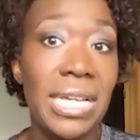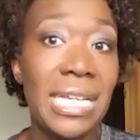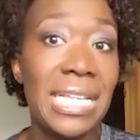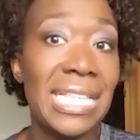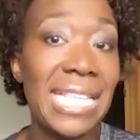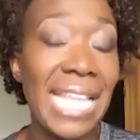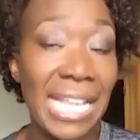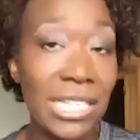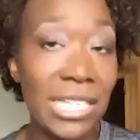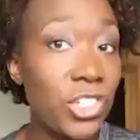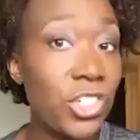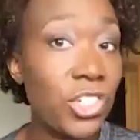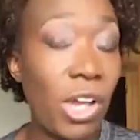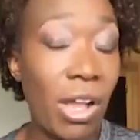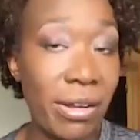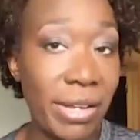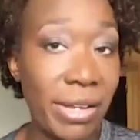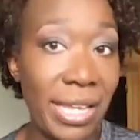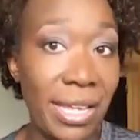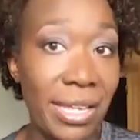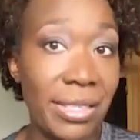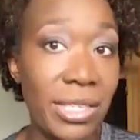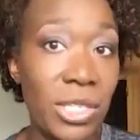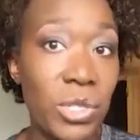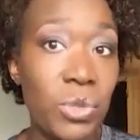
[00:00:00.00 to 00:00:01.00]
That's
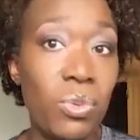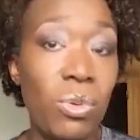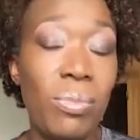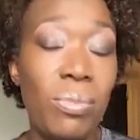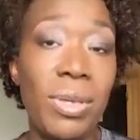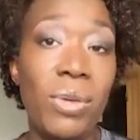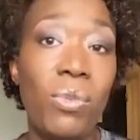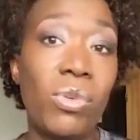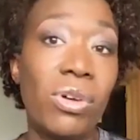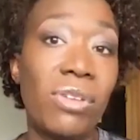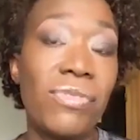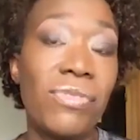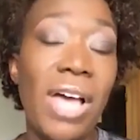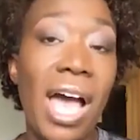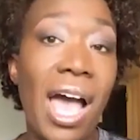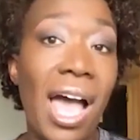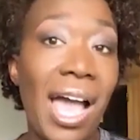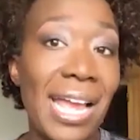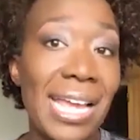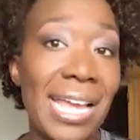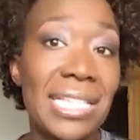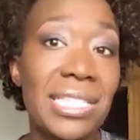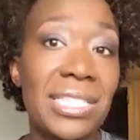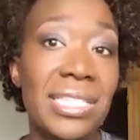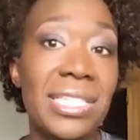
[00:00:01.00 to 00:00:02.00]
shocking. This will be one of the
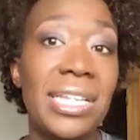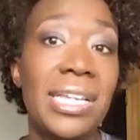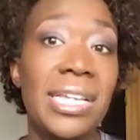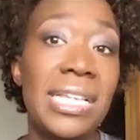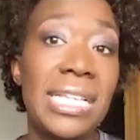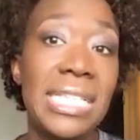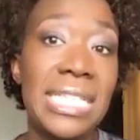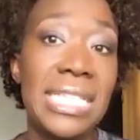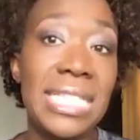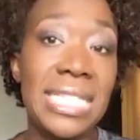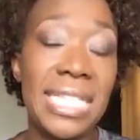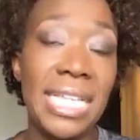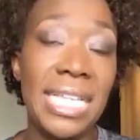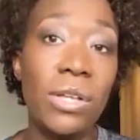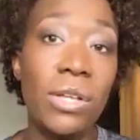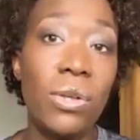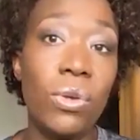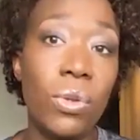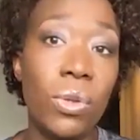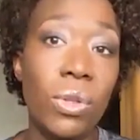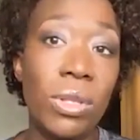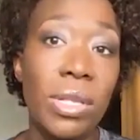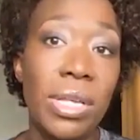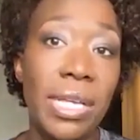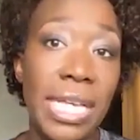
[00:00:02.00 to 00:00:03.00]
highest
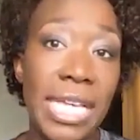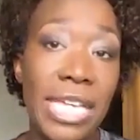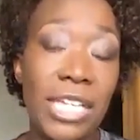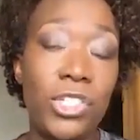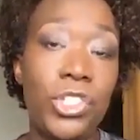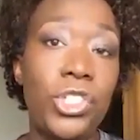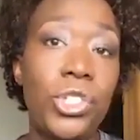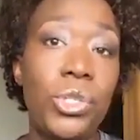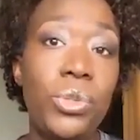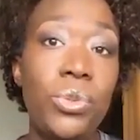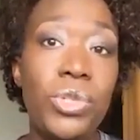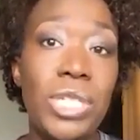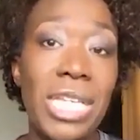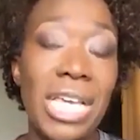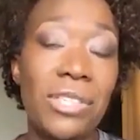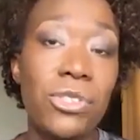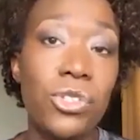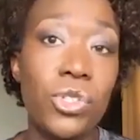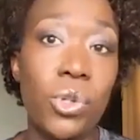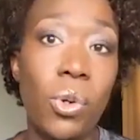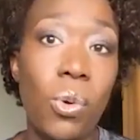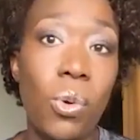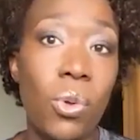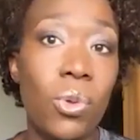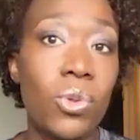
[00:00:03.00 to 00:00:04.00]
single issue death
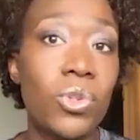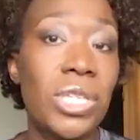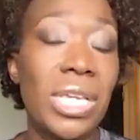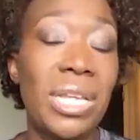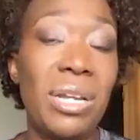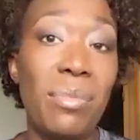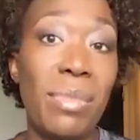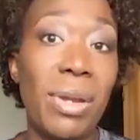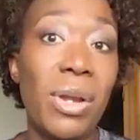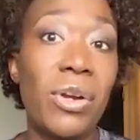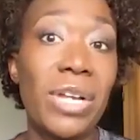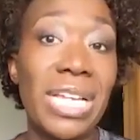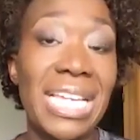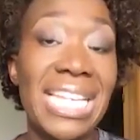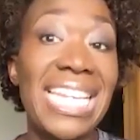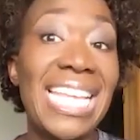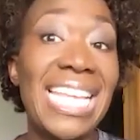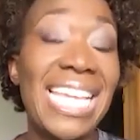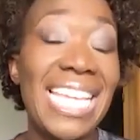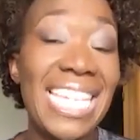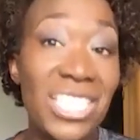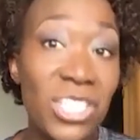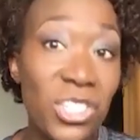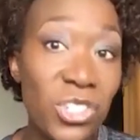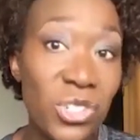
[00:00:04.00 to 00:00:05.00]
tolls in American
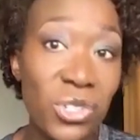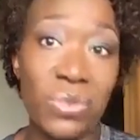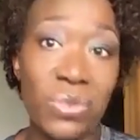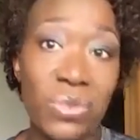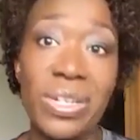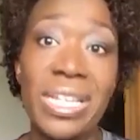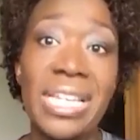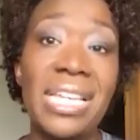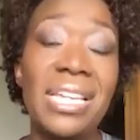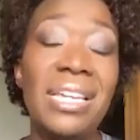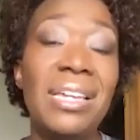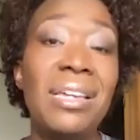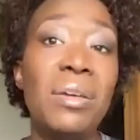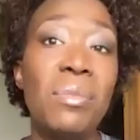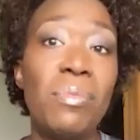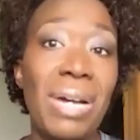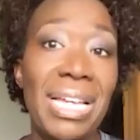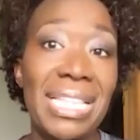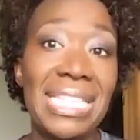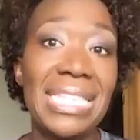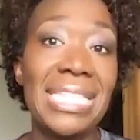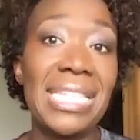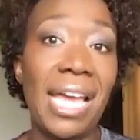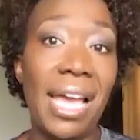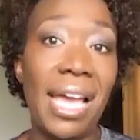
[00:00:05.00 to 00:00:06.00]
history by
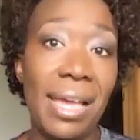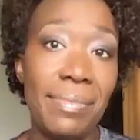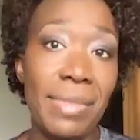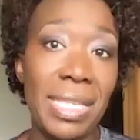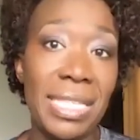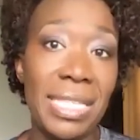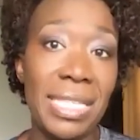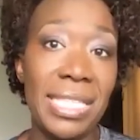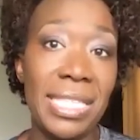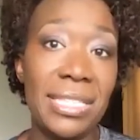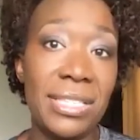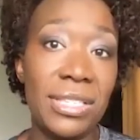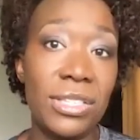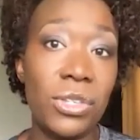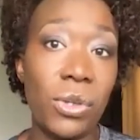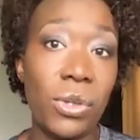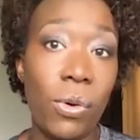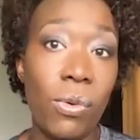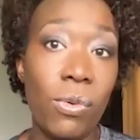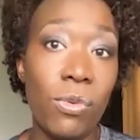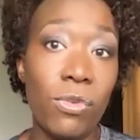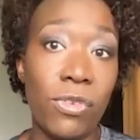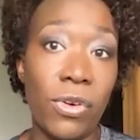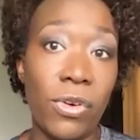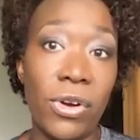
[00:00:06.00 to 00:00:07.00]
the time that this is
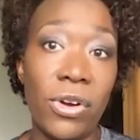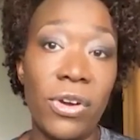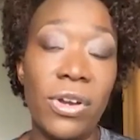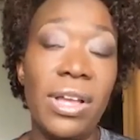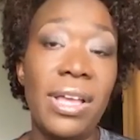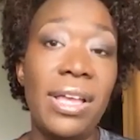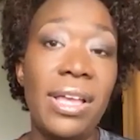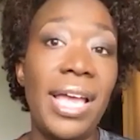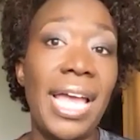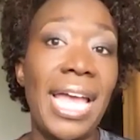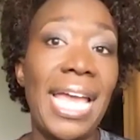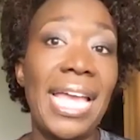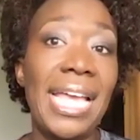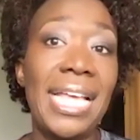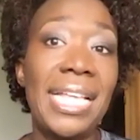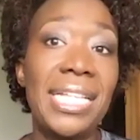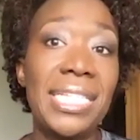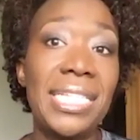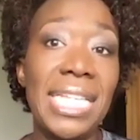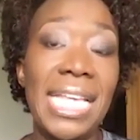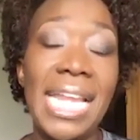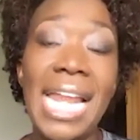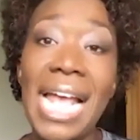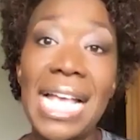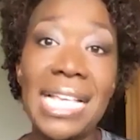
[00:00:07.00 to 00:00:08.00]
over.
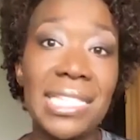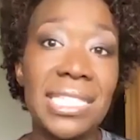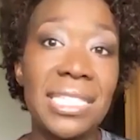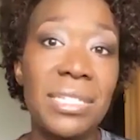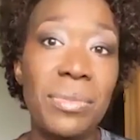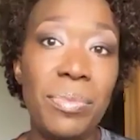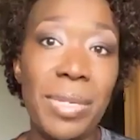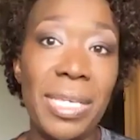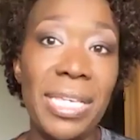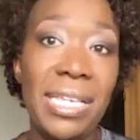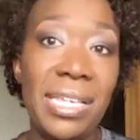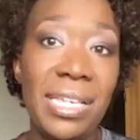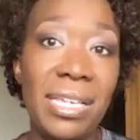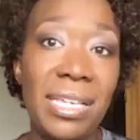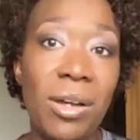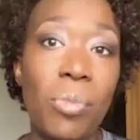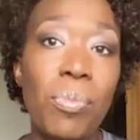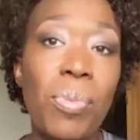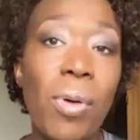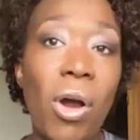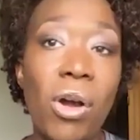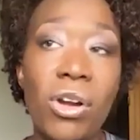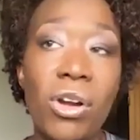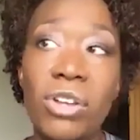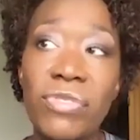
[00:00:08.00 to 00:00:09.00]
And it has to be a
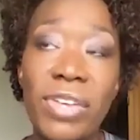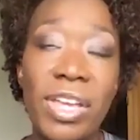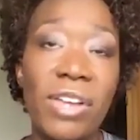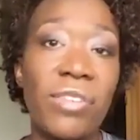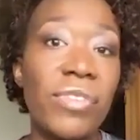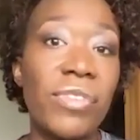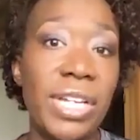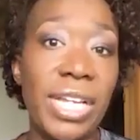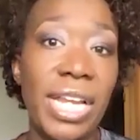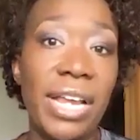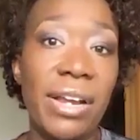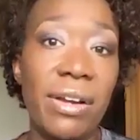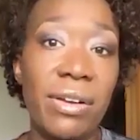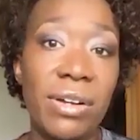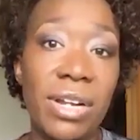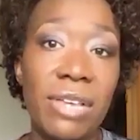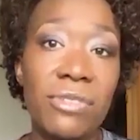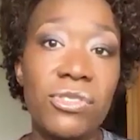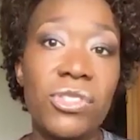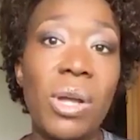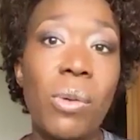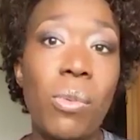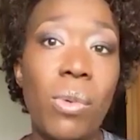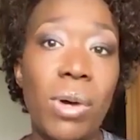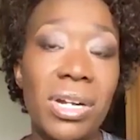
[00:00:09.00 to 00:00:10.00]
part of every narrative.
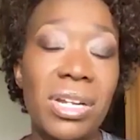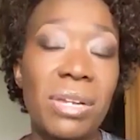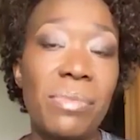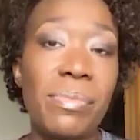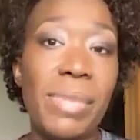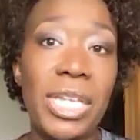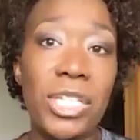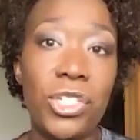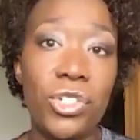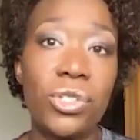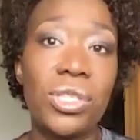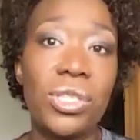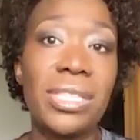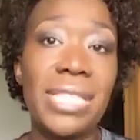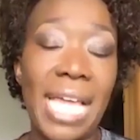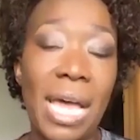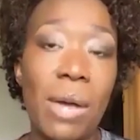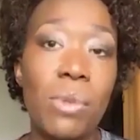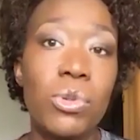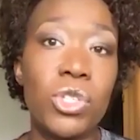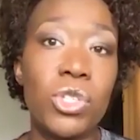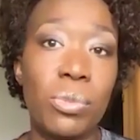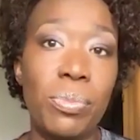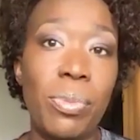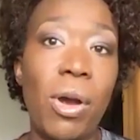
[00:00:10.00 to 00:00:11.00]
So I wanted to make sure
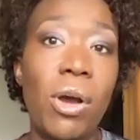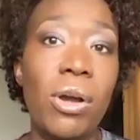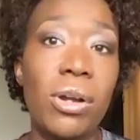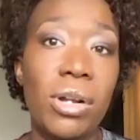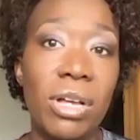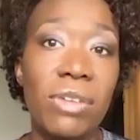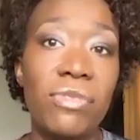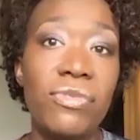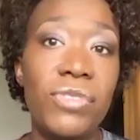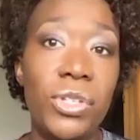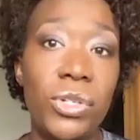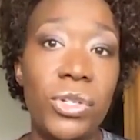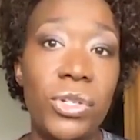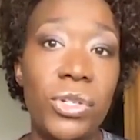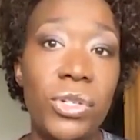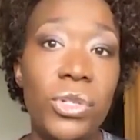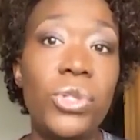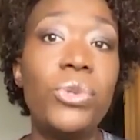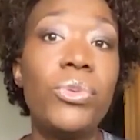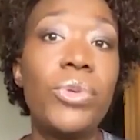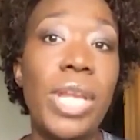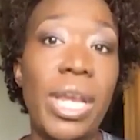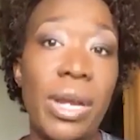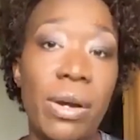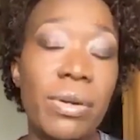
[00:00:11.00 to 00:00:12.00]
that was a part of the new
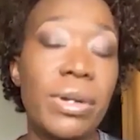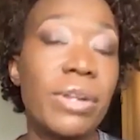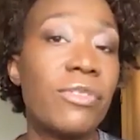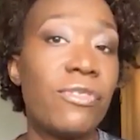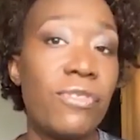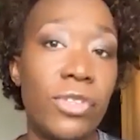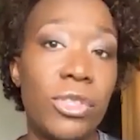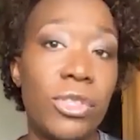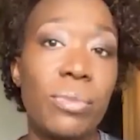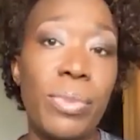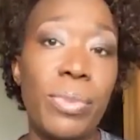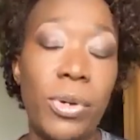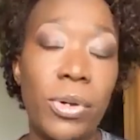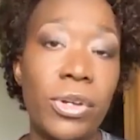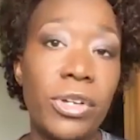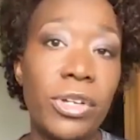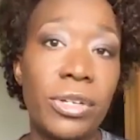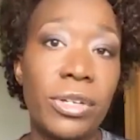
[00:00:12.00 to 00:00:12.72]
narrative for the book.